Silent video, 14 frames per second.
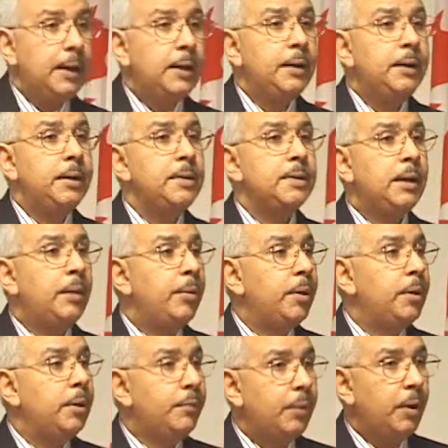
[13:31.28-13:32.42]
and the
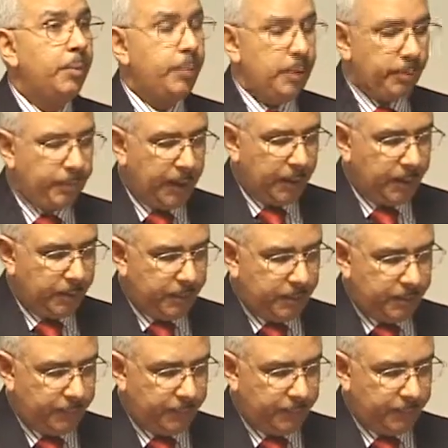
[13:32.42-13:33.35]
Islamic Development Bank.